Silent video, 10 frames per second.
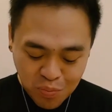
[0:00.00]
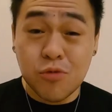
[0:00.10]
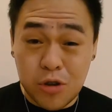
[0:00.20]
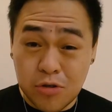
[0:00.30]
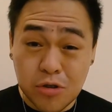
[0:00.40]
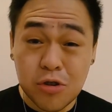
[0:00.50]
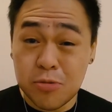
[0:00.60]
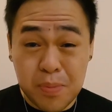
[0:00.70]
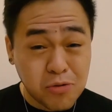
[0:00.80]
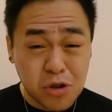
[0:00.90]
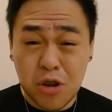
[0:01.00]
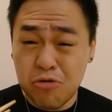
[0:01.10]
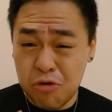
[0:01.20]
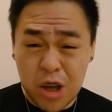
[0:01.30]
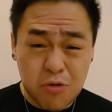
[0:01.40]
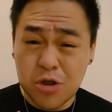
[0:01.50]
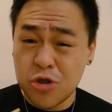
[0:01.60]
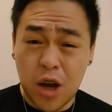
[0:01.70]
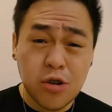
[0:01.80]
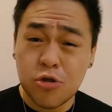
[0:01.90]
Just as expected, the flavor is
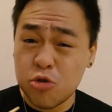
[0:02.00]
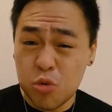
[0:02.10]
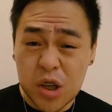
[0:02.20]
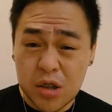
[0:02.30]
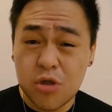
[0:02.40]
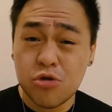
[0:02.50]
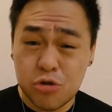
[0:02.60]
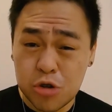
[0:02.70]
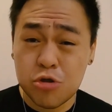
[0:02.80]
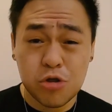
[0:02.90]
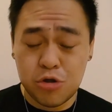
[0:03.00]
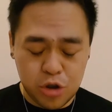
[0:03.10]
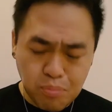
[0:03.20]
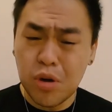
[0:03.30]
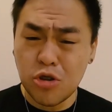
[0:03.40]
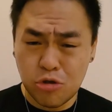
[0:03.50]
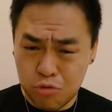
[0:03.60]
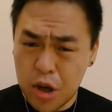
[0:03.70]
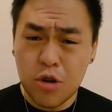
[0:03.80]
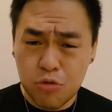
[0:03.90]
kind of sweet and citrusy, but it's
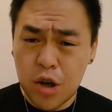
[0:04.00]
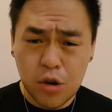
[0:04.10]
really, really